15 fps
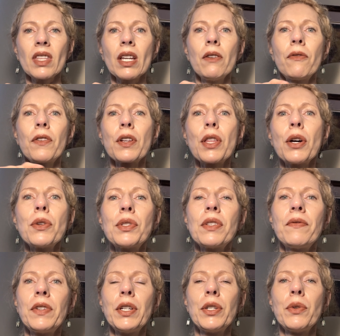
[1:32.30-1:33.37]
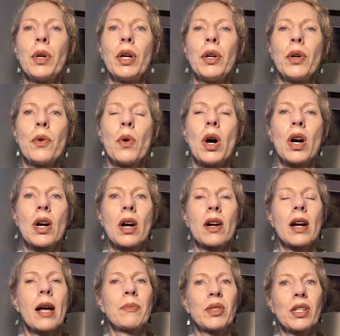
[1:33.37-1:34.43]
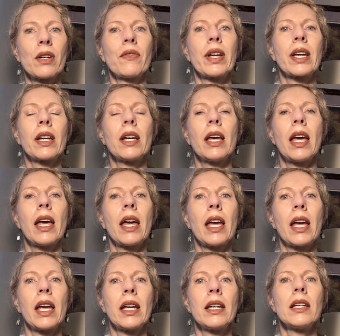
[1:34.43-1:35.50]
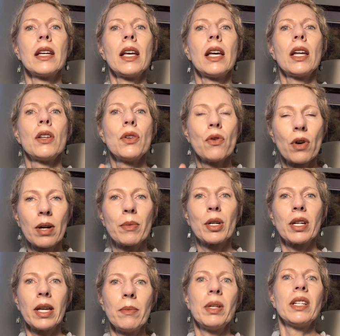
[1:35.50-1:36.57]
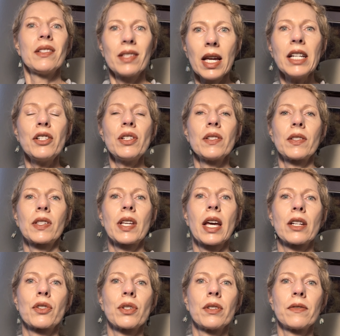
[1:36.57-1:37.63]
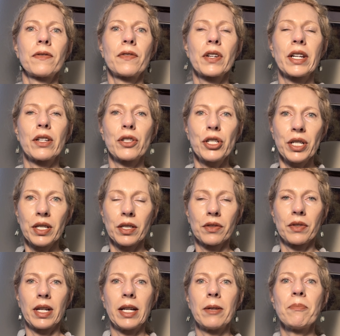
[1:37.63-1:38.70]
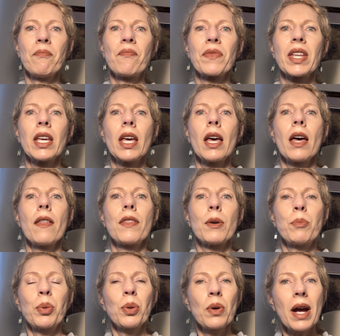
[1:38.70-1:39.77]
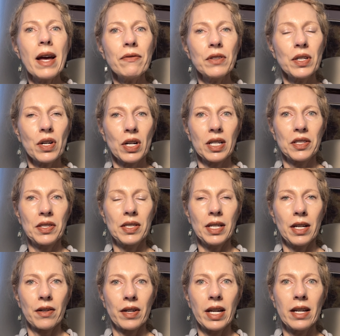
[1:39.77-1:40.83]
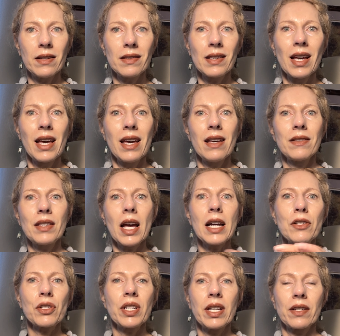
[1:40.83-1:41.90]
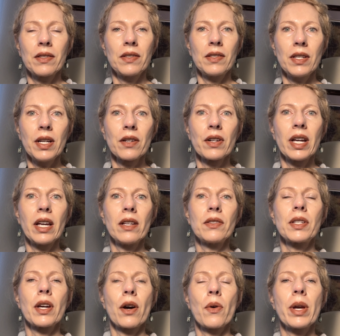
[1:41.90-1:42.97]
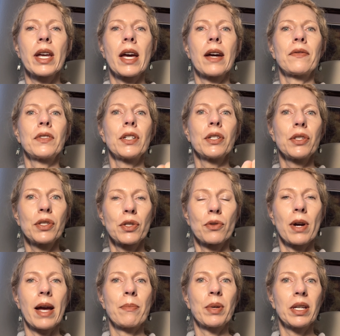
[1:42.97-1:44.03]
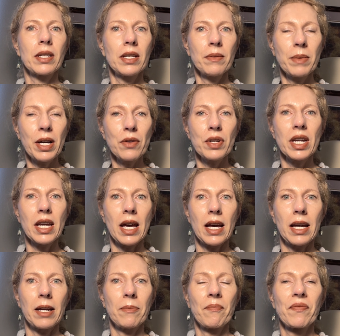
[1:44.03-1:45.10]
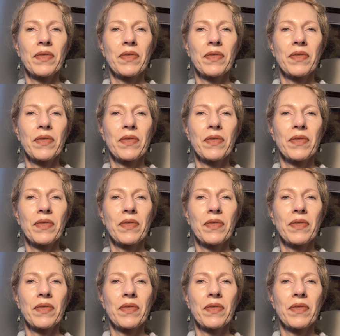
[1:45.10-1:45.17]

for those of you who are observing a normal immunization schedule for your children, the Prevnar series is actually a series going after strep pneumoniae.